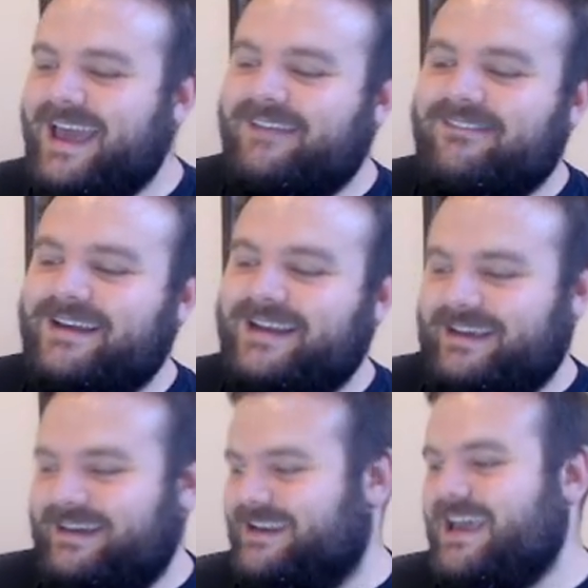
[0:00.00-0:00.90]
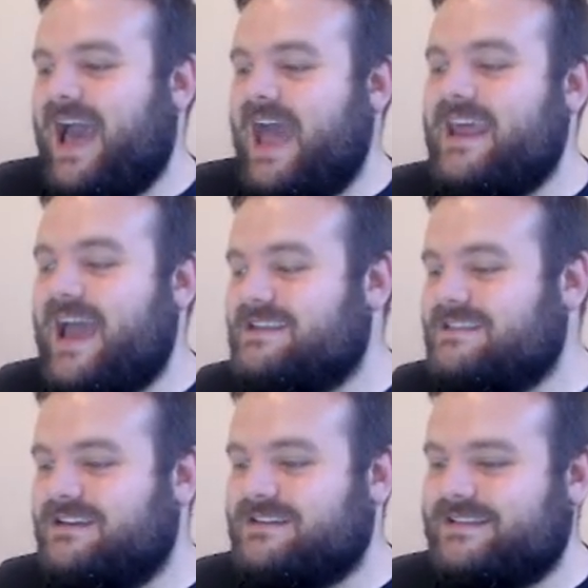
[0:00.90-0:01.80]
really good. And it has a
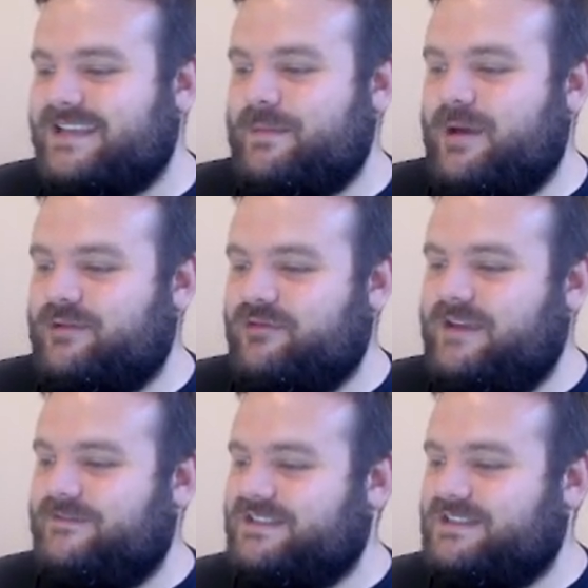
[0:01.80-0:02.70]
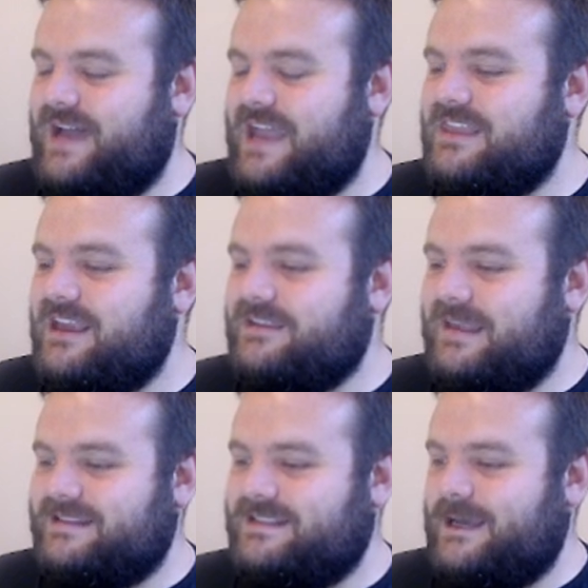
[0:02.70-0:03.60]
lot to say about grief and stuff. I think
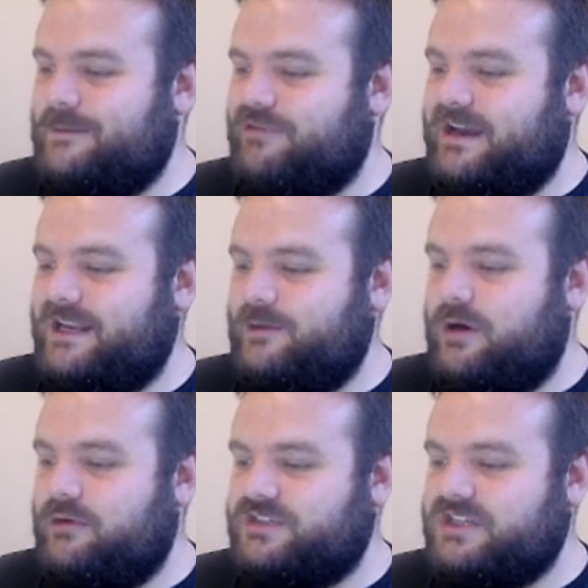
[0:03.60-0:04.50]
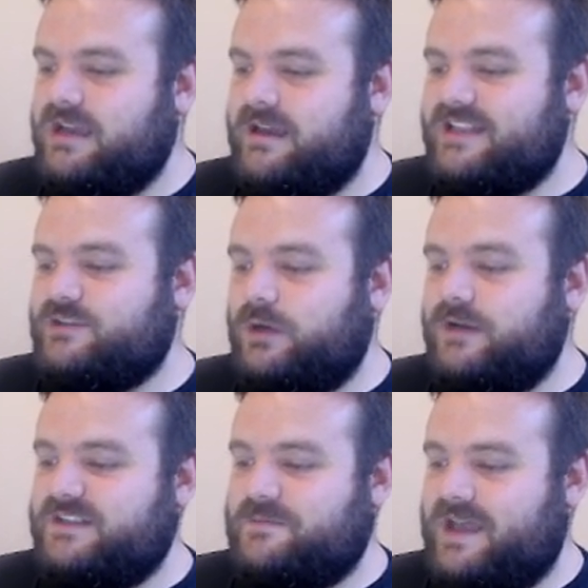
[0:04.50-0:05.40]
that uh, Bradley Walsh, it's one
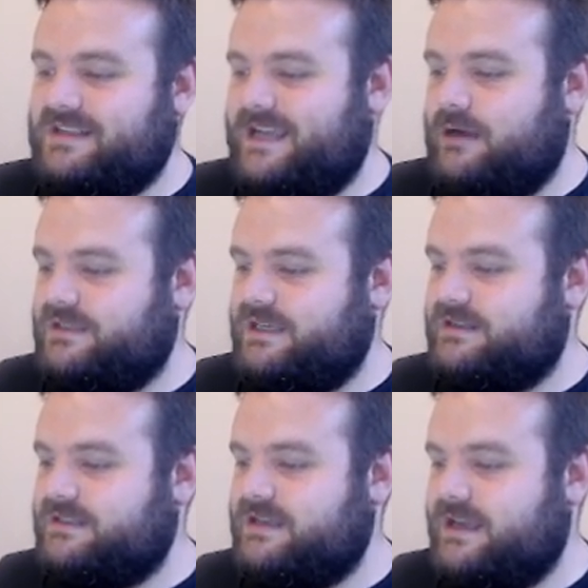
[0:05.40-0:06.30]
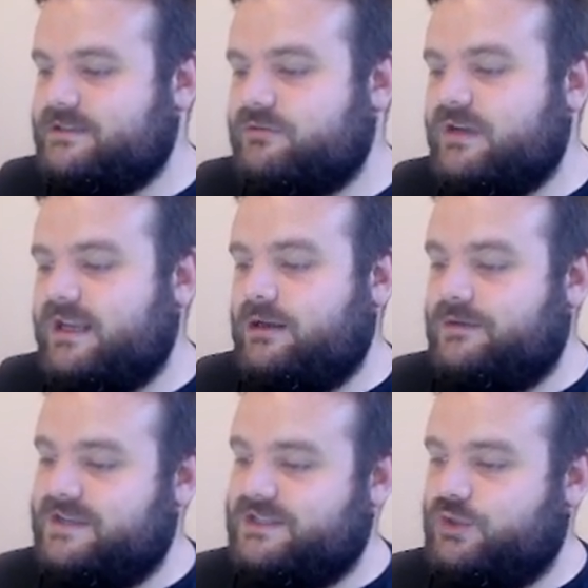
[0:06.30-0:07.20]
of his best outings. It's a really
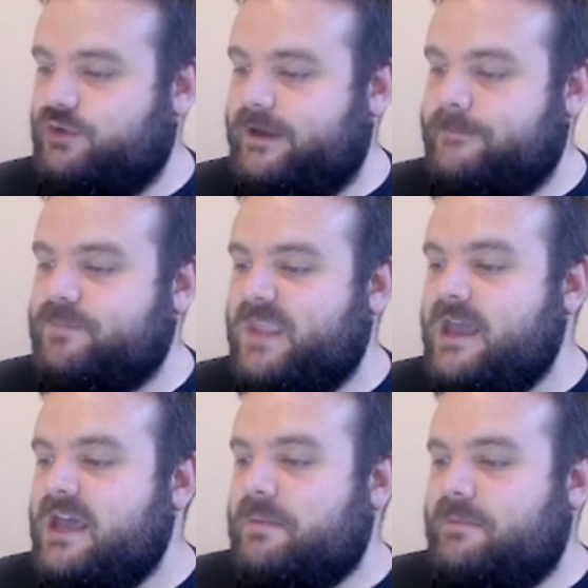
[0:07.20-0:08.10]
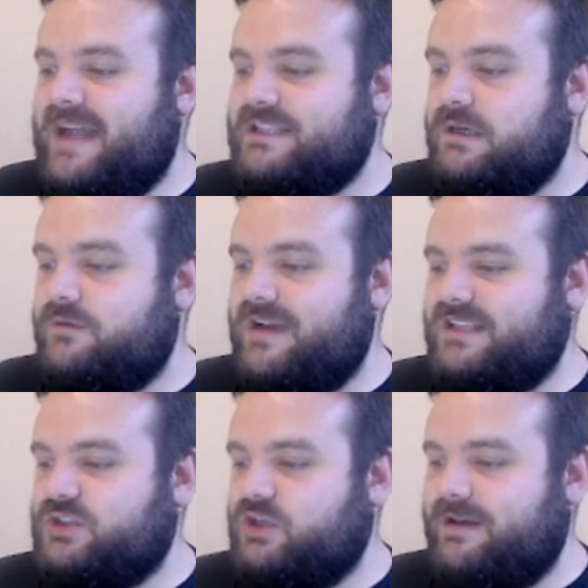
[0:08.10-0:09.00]
lovely story. Battle of
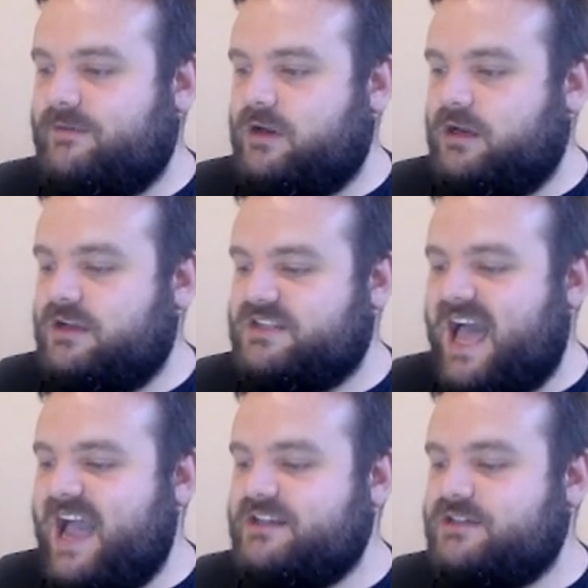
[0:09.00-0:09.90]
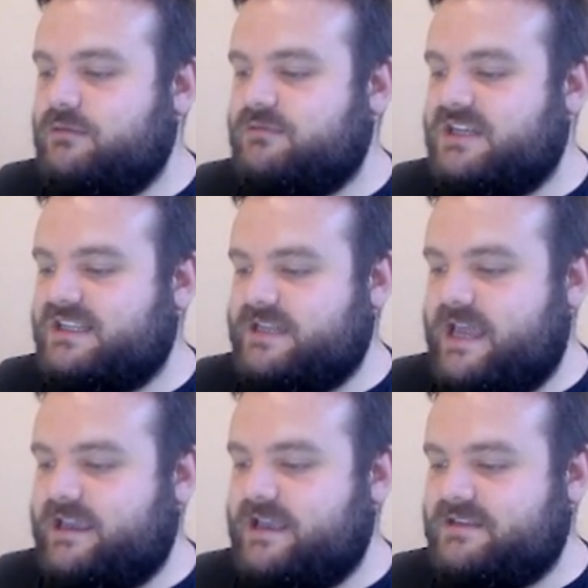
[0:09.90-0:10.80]
Ranskoor Av Kolos, I don't
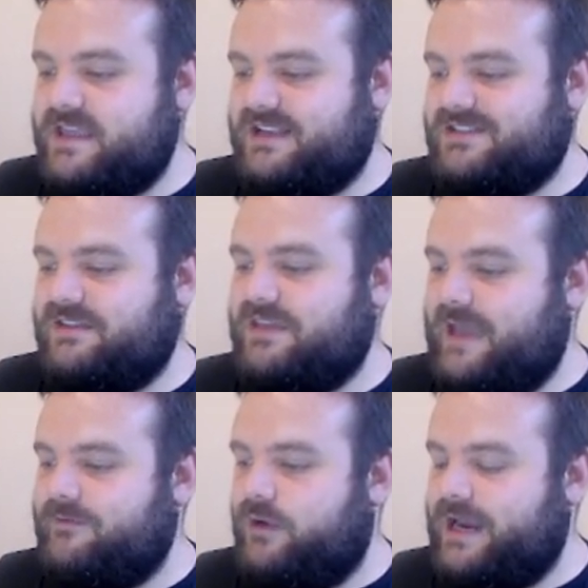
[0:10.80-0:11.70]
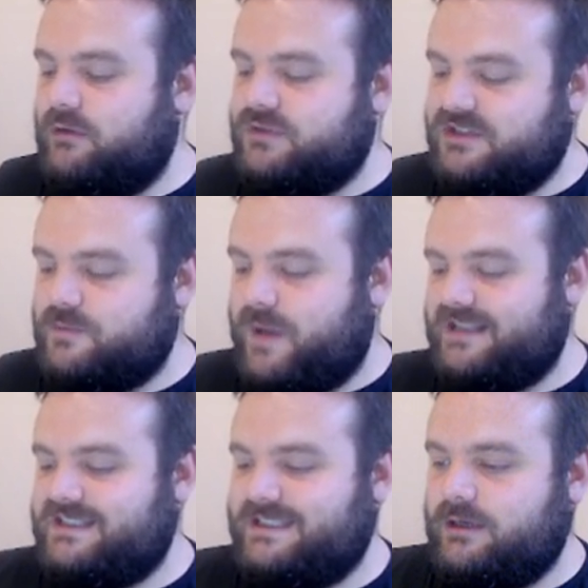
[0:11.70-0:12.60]
dislike it to the extent that everyone else does, but I
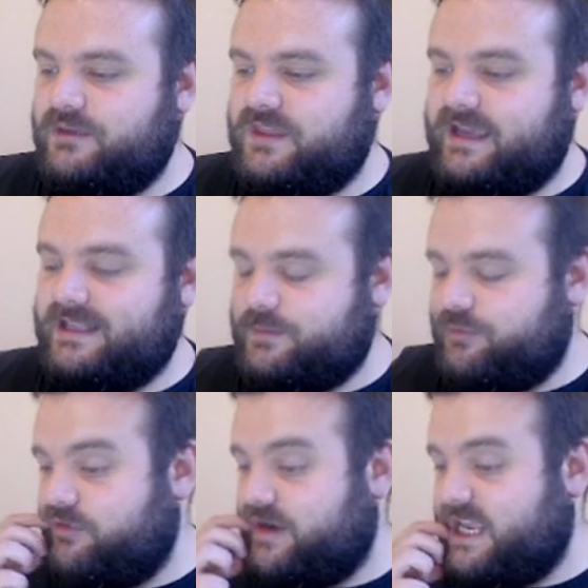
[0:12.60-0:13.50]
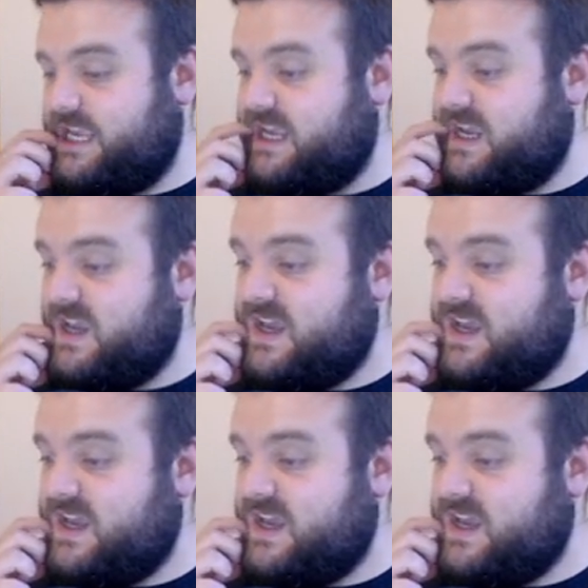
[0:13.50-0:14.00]
still think it's pretty